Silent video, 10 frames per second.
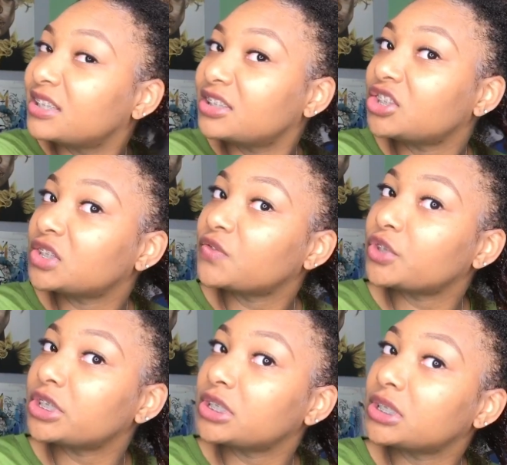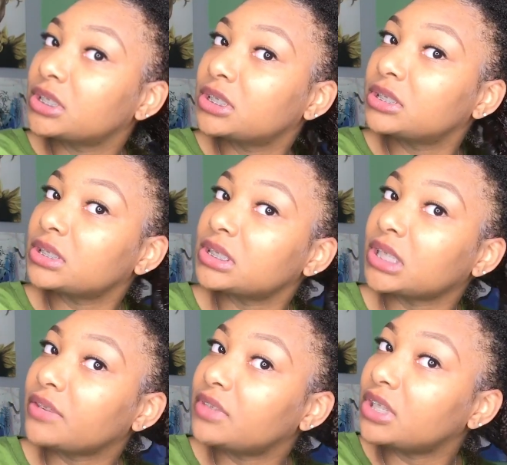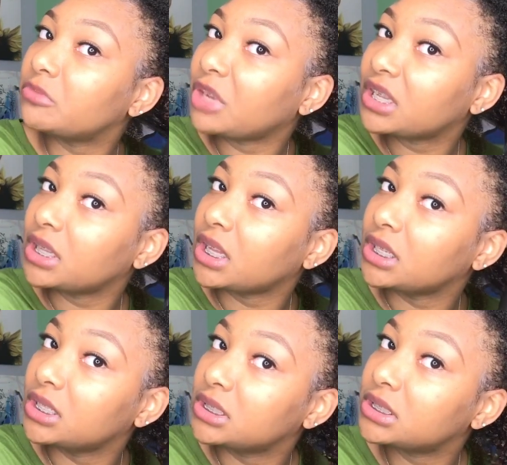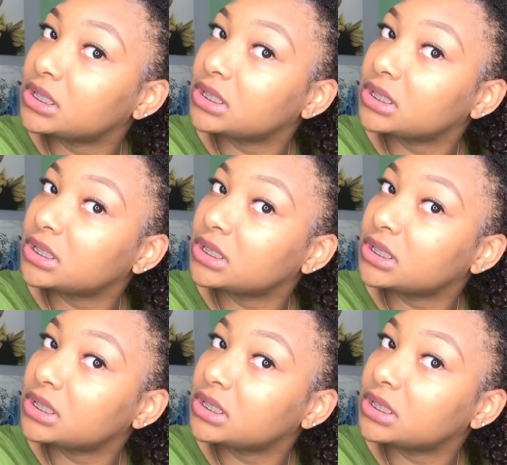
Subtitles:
just for the safety of my clients.